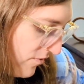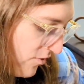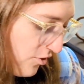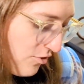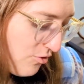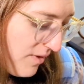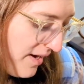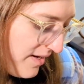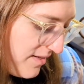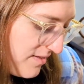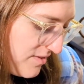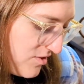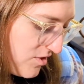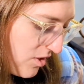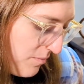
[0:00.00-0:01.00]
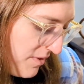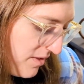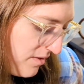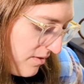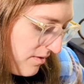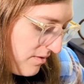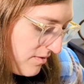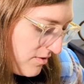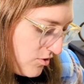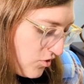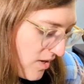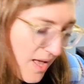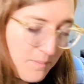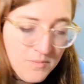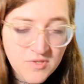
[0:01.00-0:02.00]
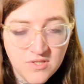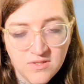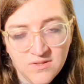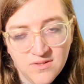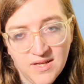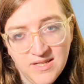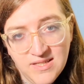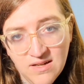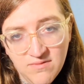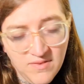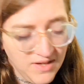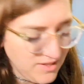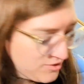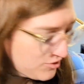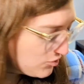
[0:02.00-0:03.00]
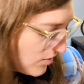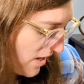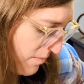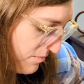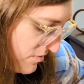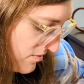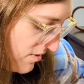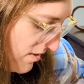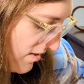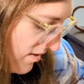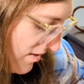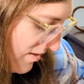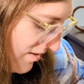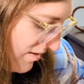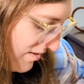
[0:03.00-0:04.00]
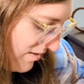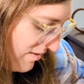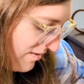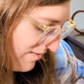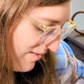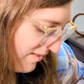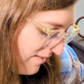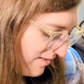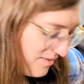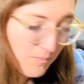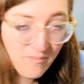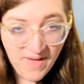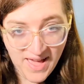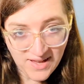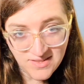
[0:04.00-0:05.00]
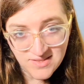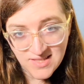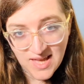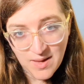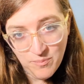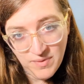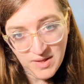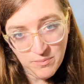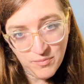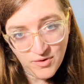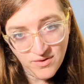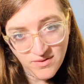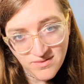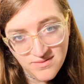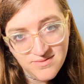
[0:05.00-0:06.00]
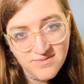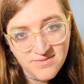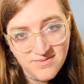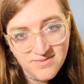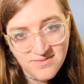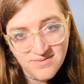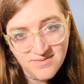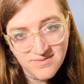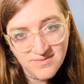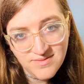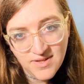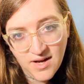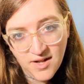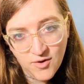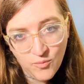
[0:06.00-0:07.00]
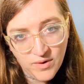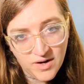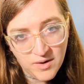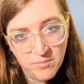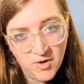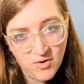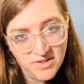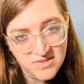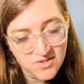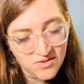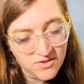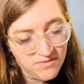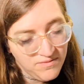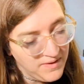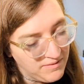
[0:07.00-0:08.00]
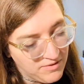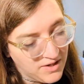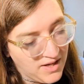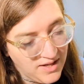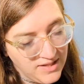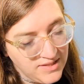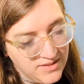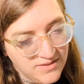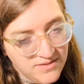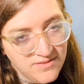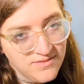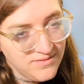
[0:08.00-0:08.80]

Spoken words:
They're great at disarming traps and identifying traps. They like to backstab people. Unaware opponents are their favorite kind.